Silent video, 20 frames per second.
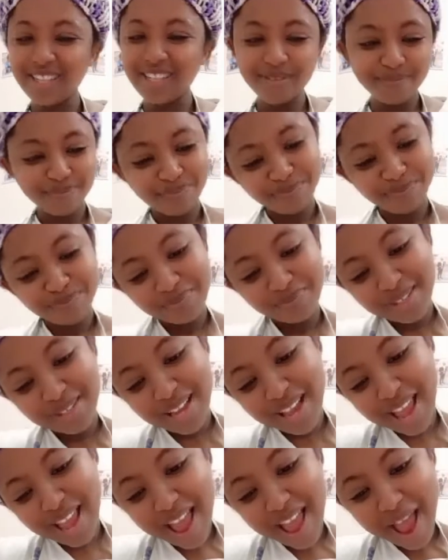and
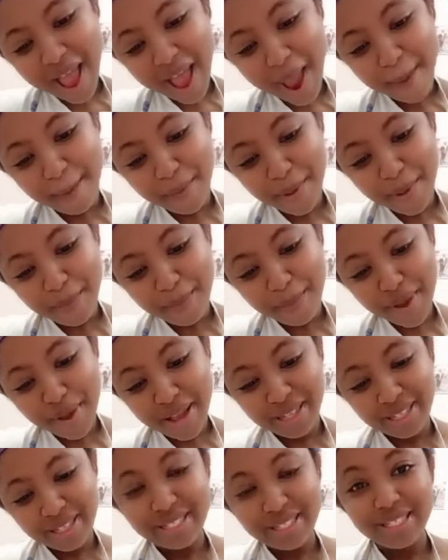I
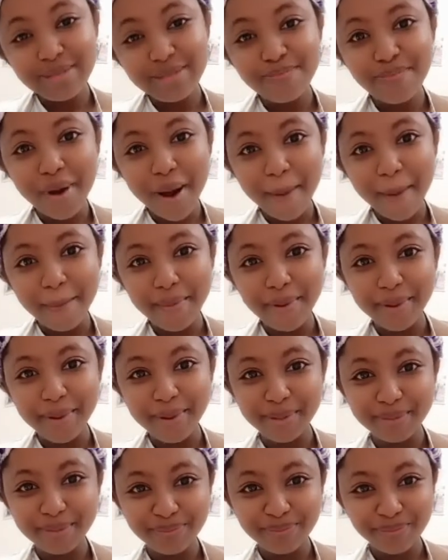prepared this
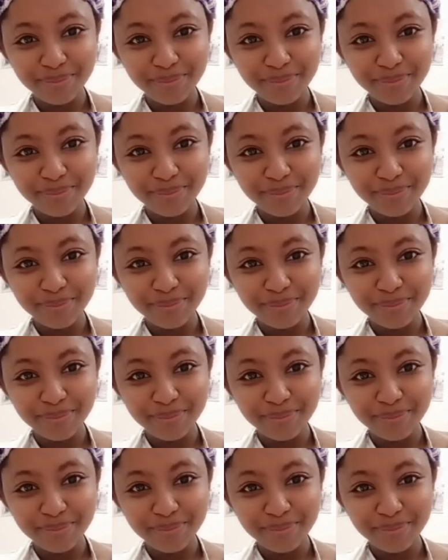pap